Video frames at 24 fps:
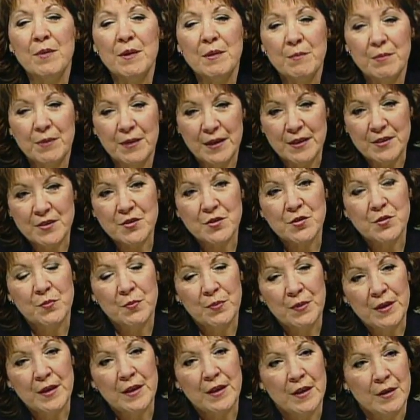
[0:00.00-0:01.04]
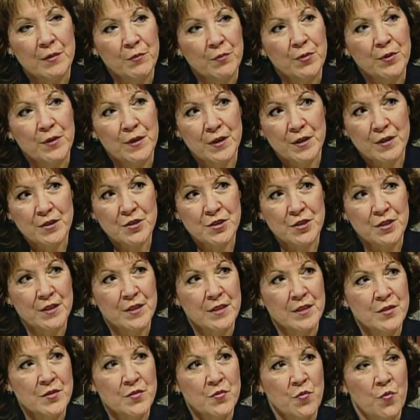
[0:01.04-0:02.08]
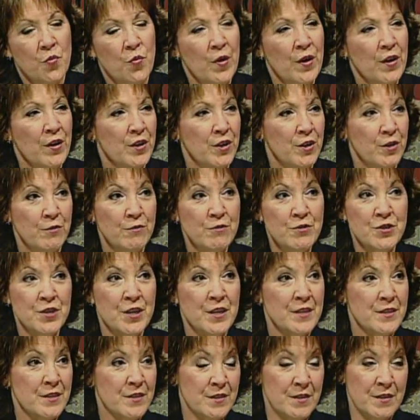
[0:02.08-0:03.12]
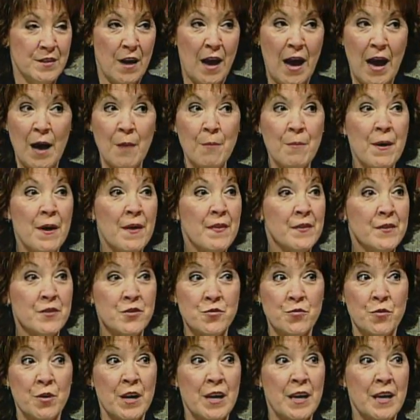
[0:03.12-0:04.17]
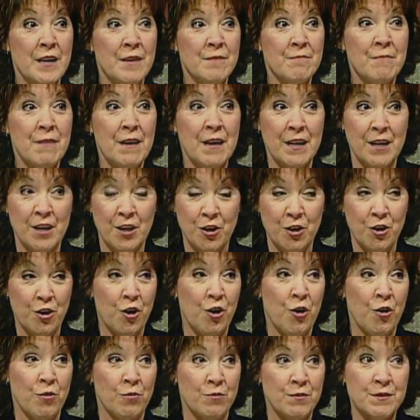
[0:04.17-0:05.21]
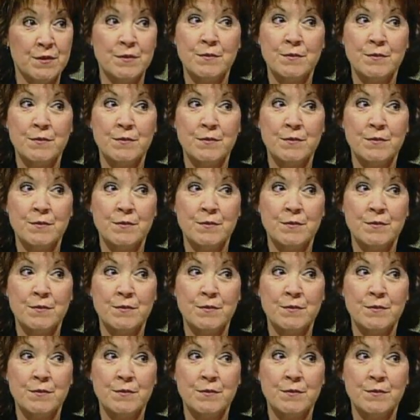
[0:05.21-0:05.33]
been blessed to be in productions where you just hop on the train and it goes.